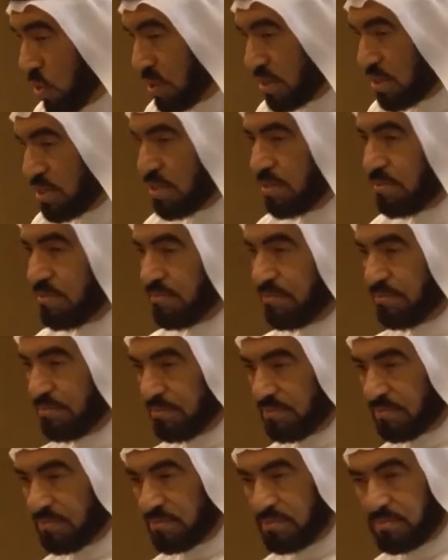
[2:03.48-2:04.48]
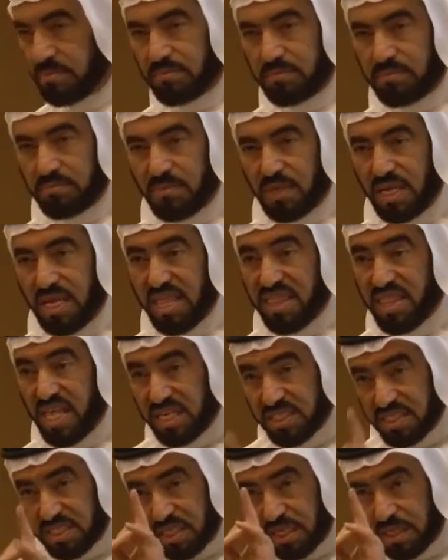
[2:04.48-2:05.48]
roles.
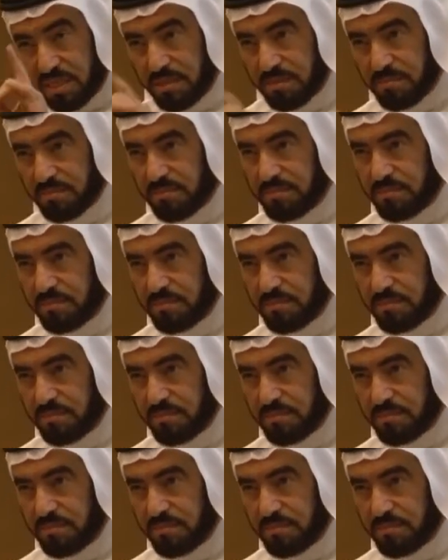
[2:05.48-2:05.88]
13.